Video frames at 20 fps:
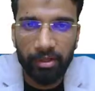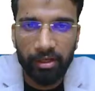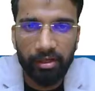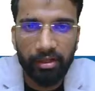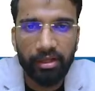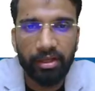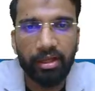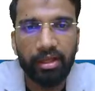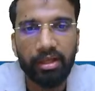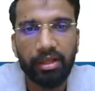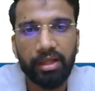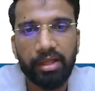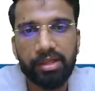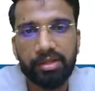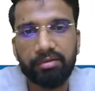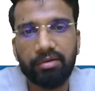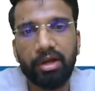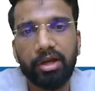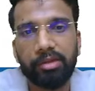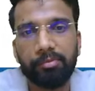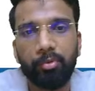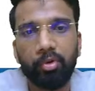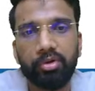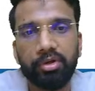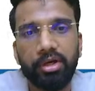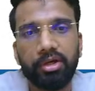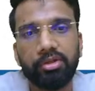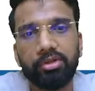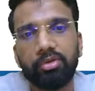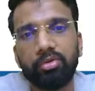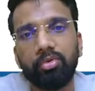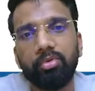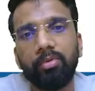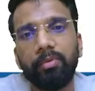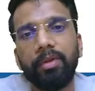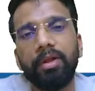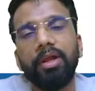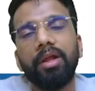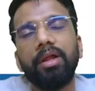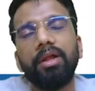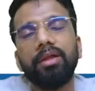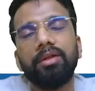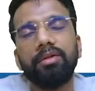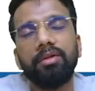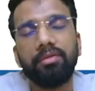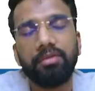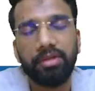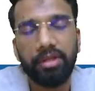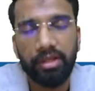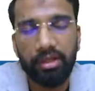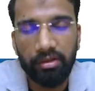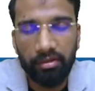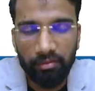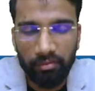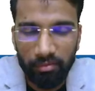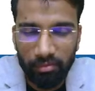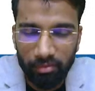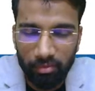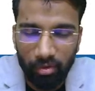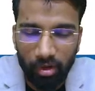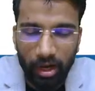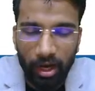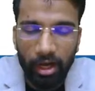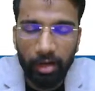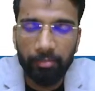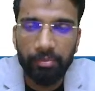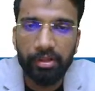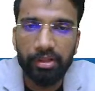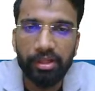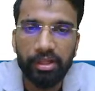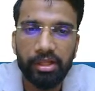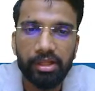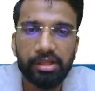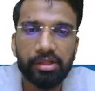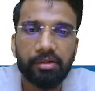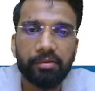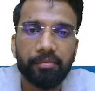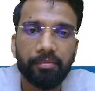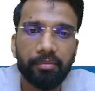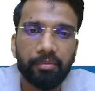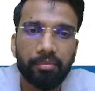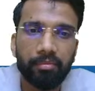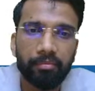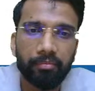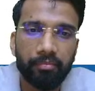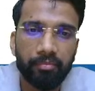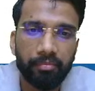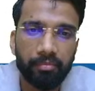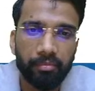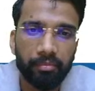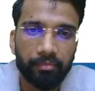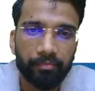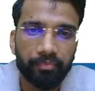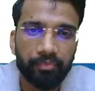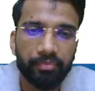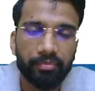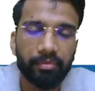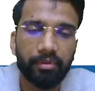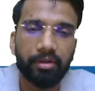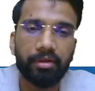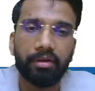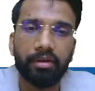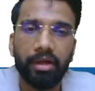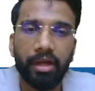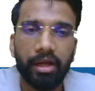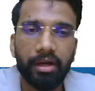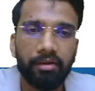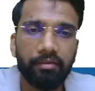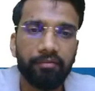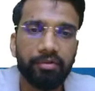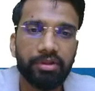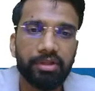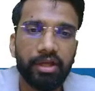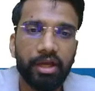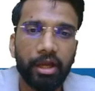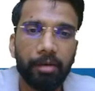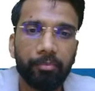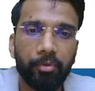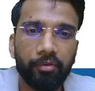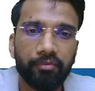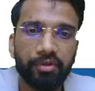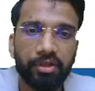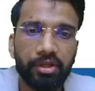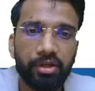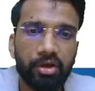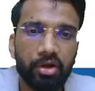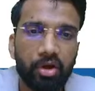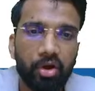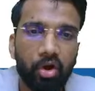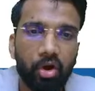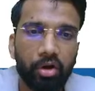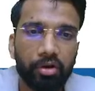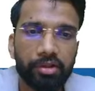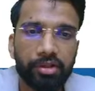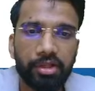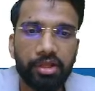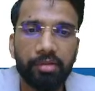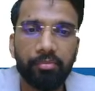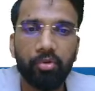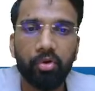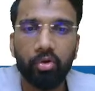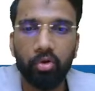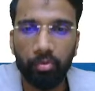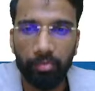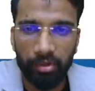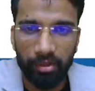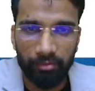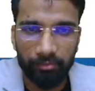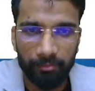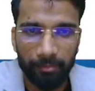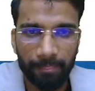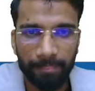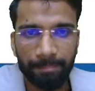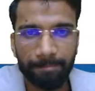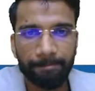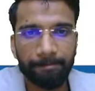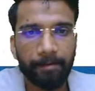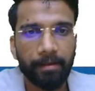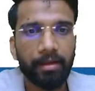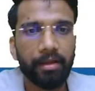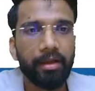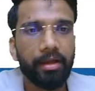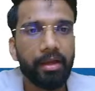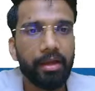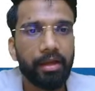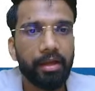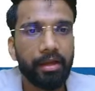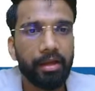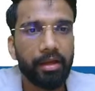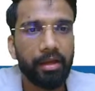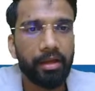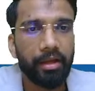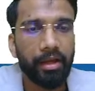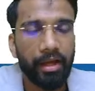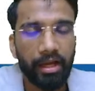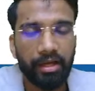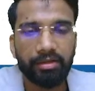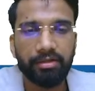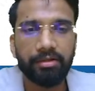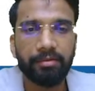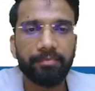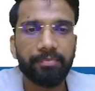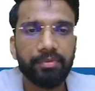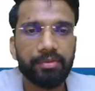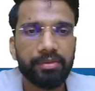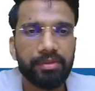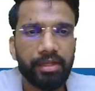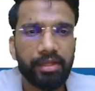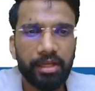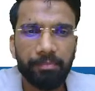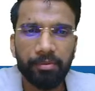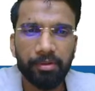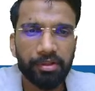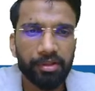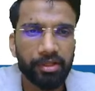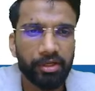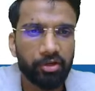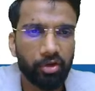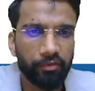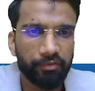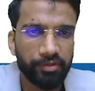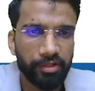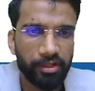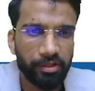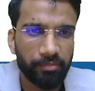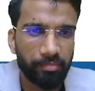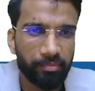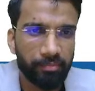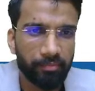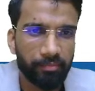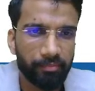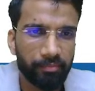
blood is transported through the RBCs and with the help of the oxyhemoglobin. And 3% of the